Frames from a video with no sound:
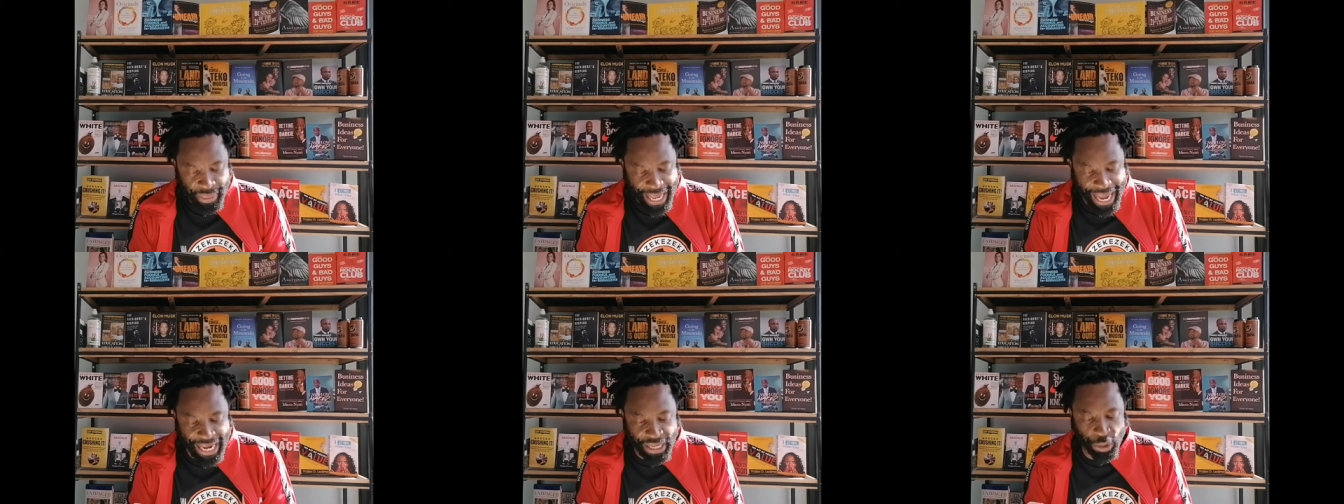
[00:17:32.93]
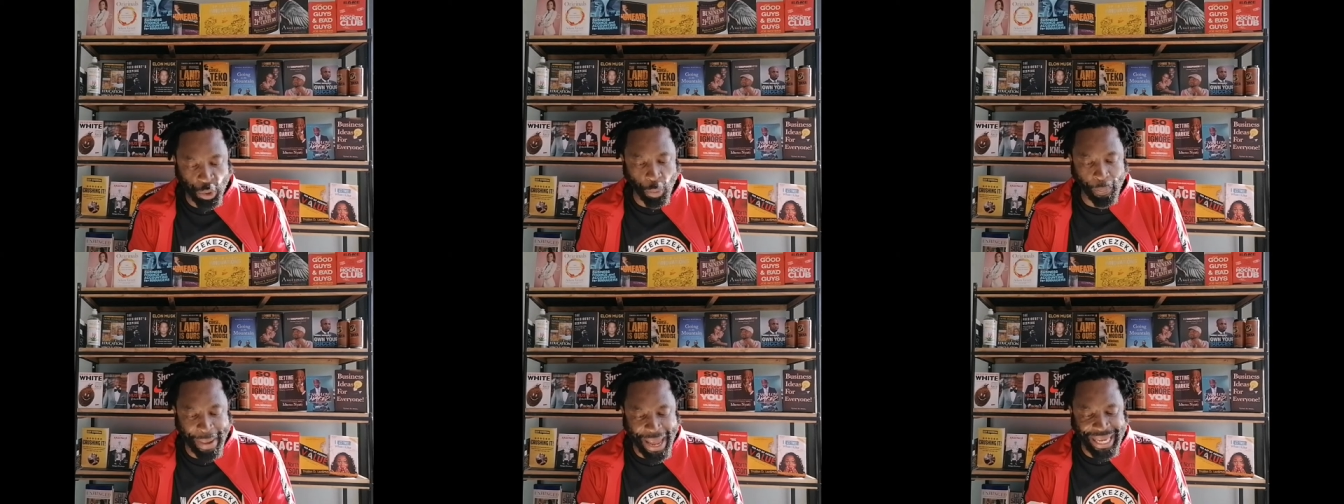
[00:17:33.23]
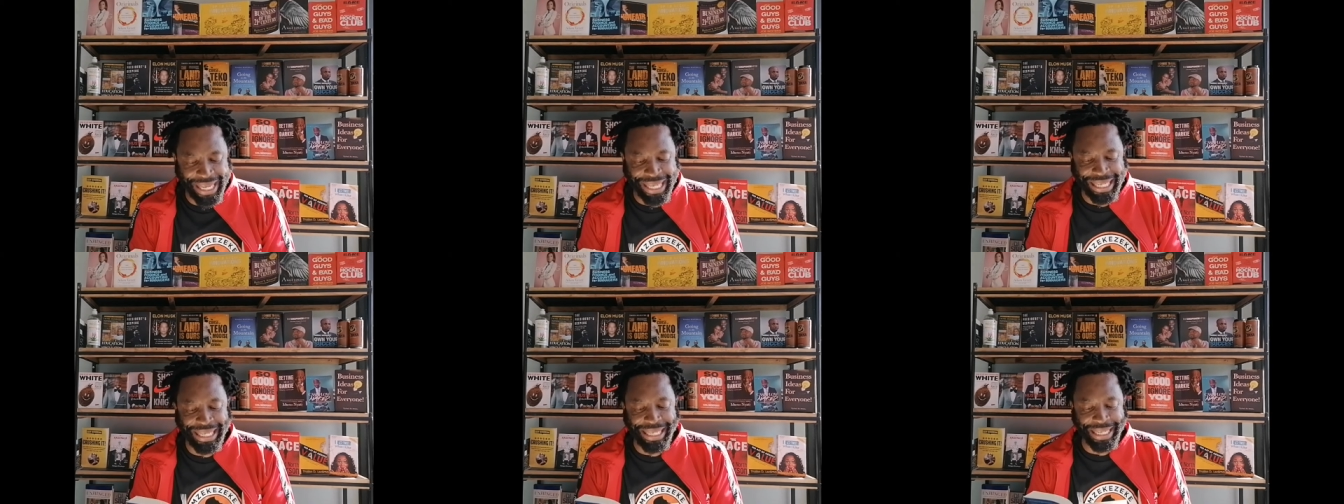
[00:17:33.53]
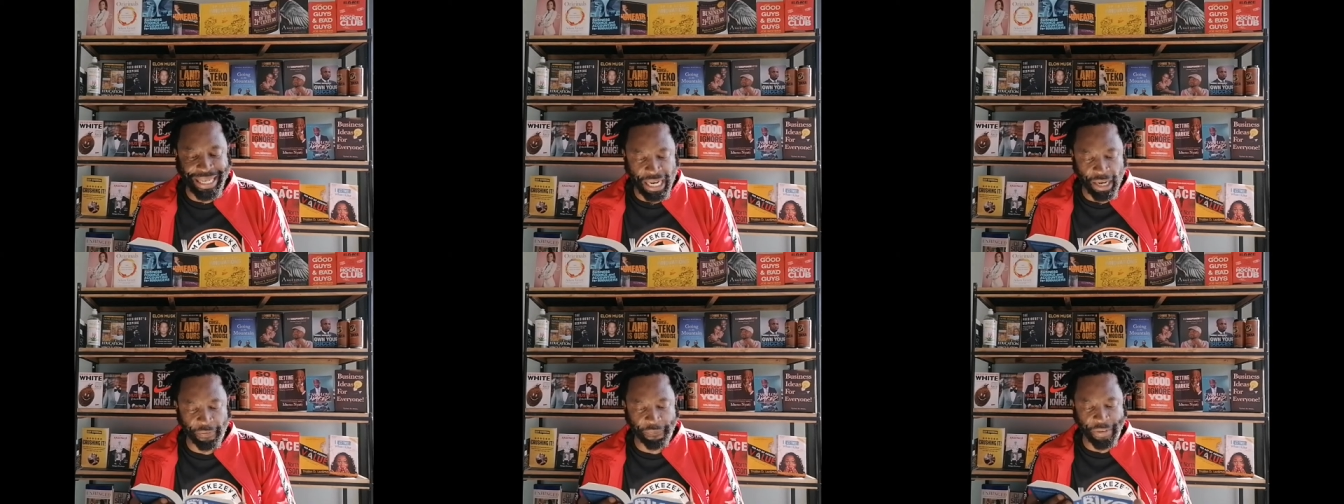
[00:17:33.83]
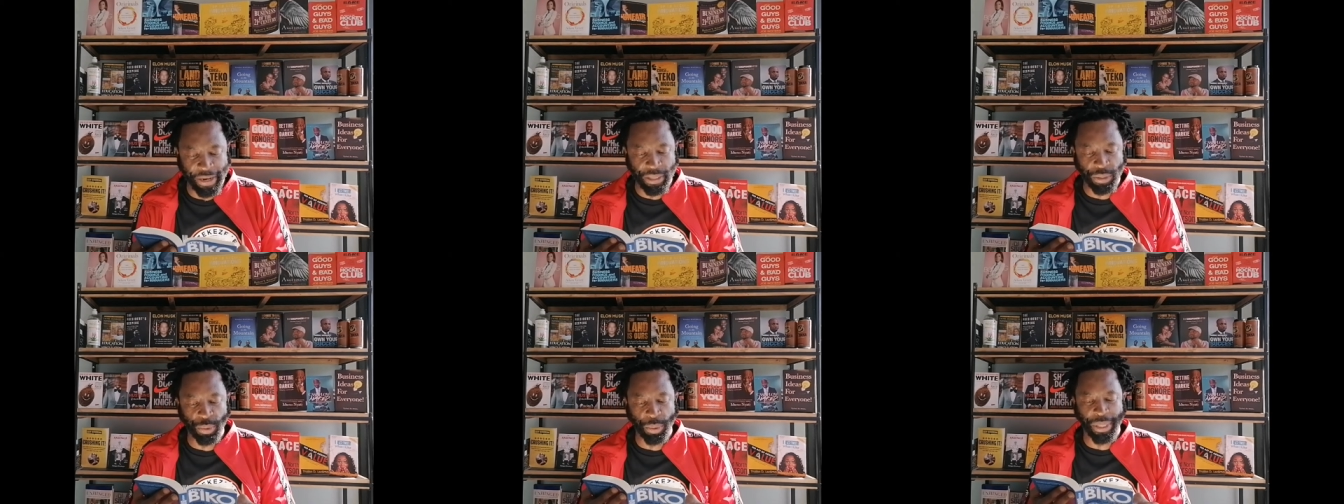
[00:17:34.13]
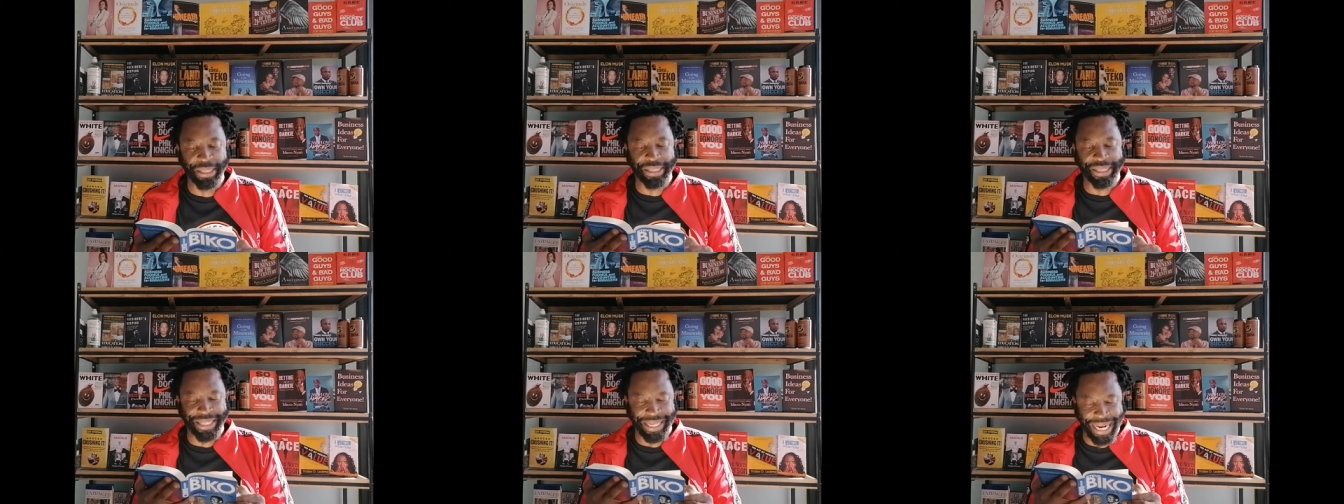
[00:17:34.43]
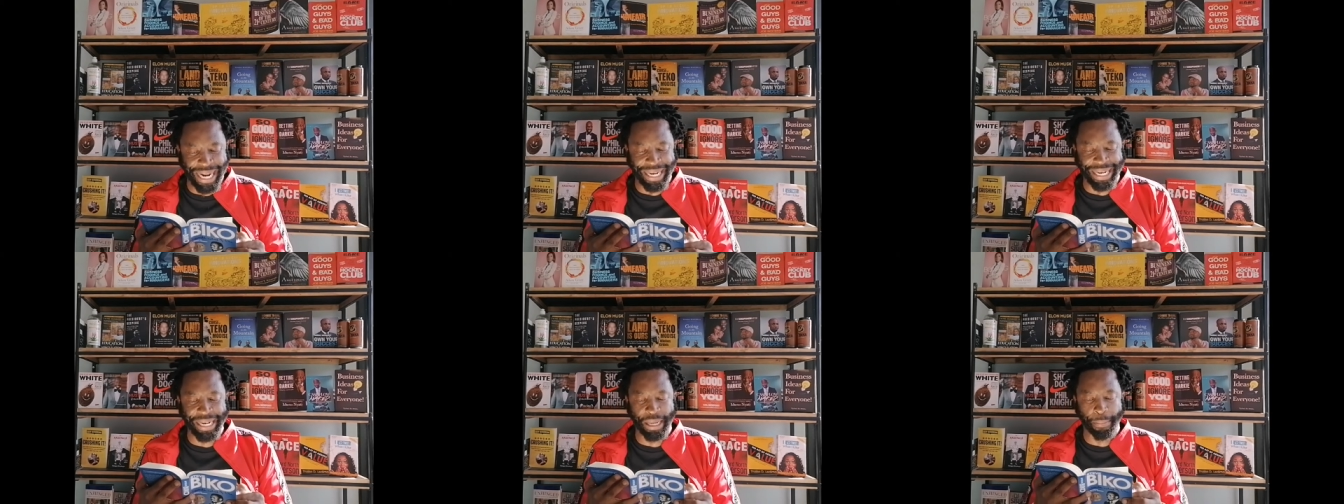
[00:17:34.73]
and to make it relevant to the
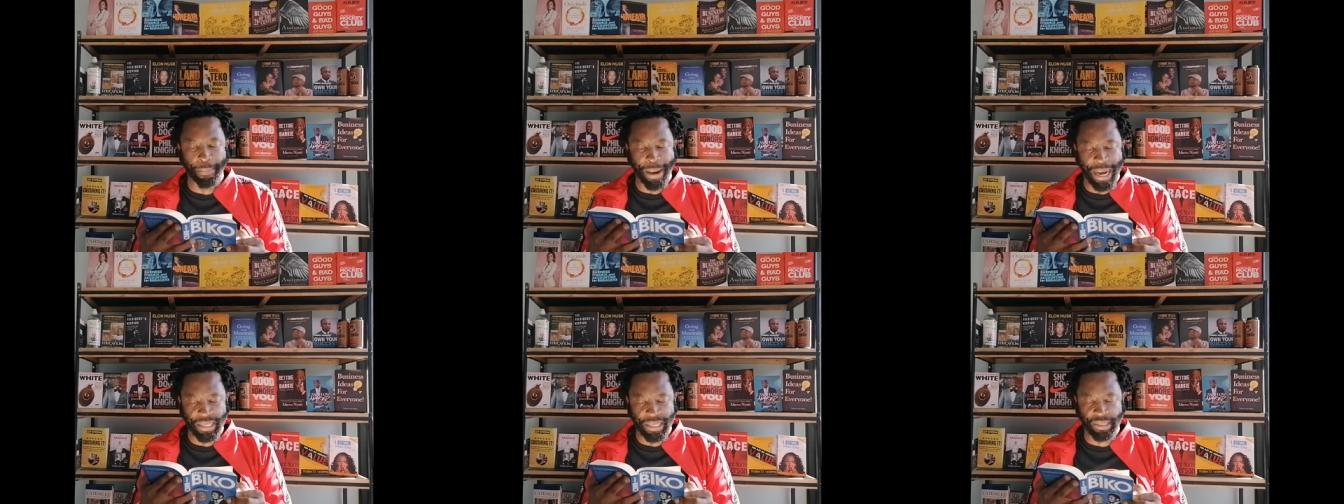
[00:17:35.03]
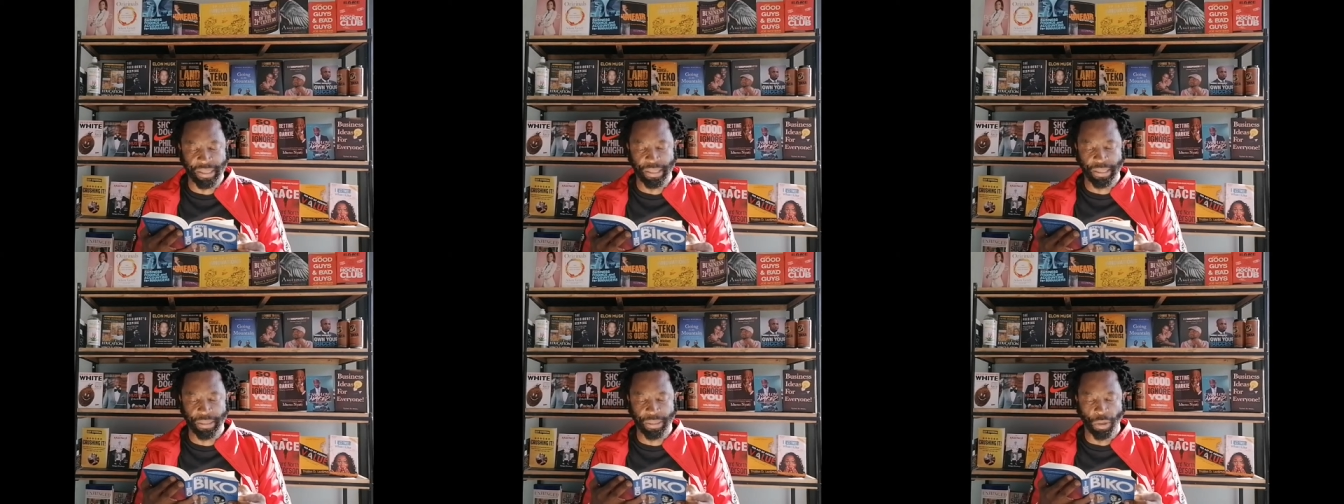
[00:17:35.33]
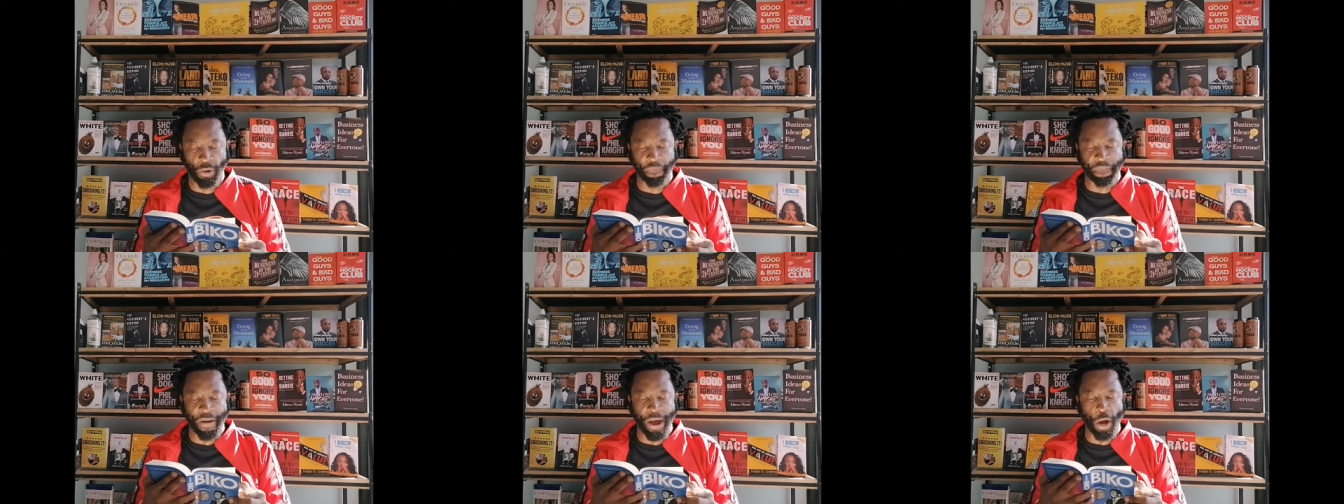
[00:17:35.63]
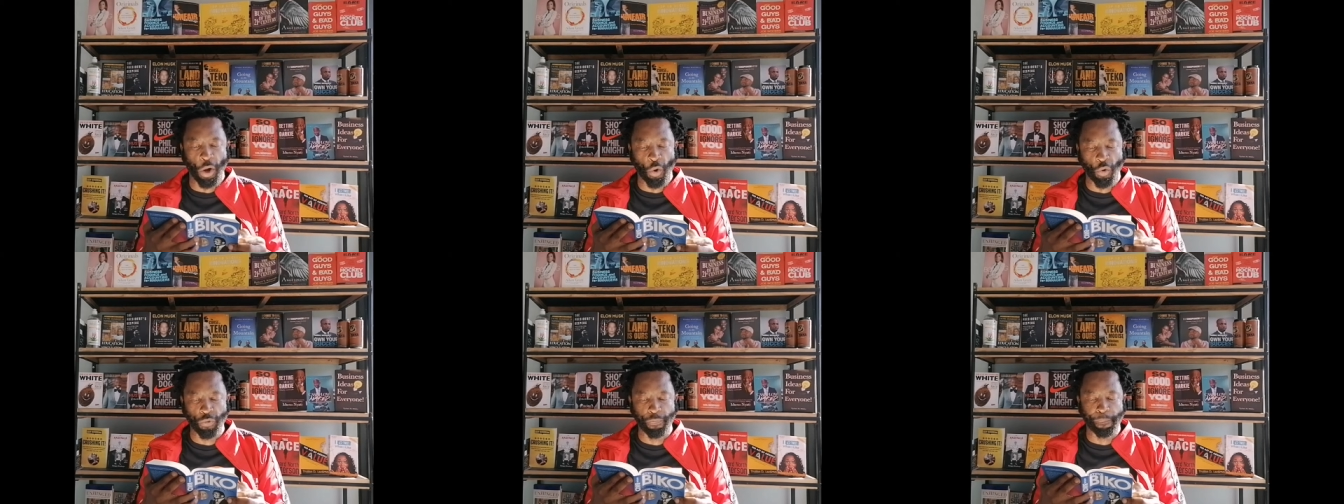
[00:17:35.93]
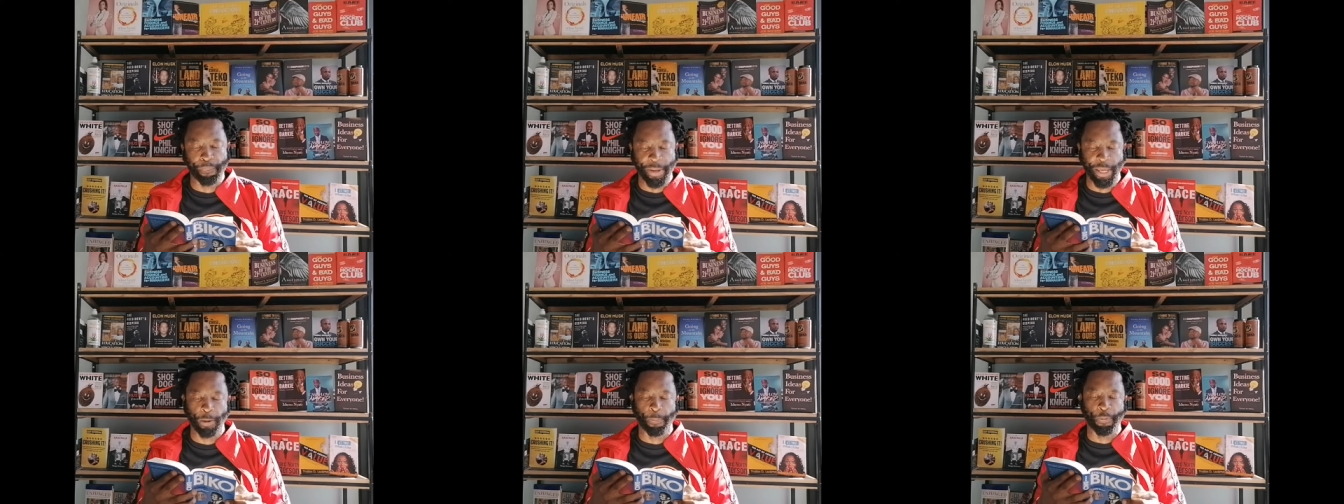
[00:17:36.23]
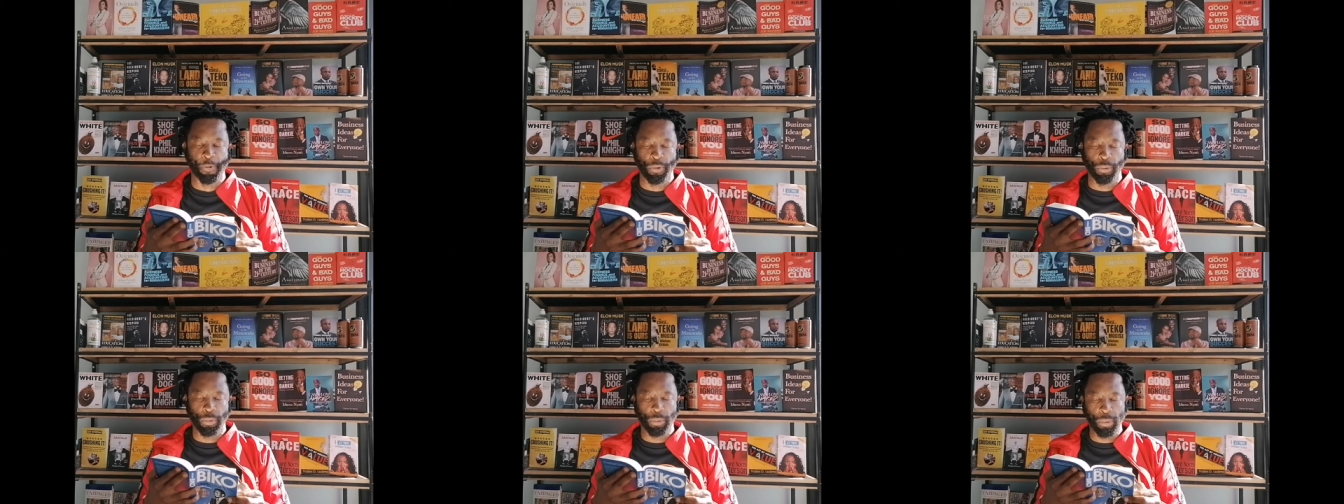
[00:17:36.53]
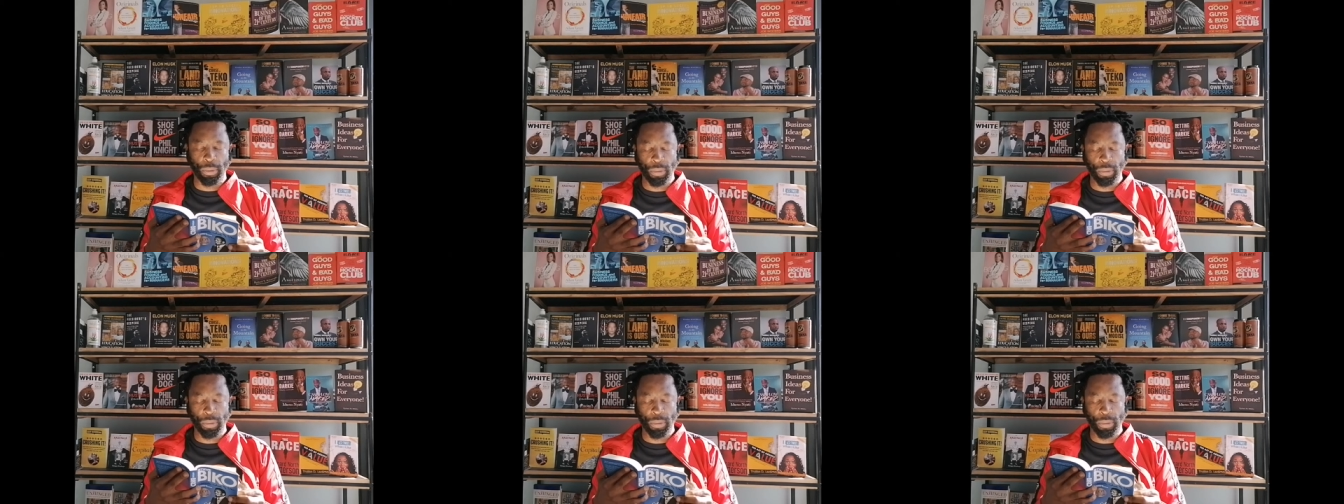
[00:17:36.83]
struggling masses of our own people.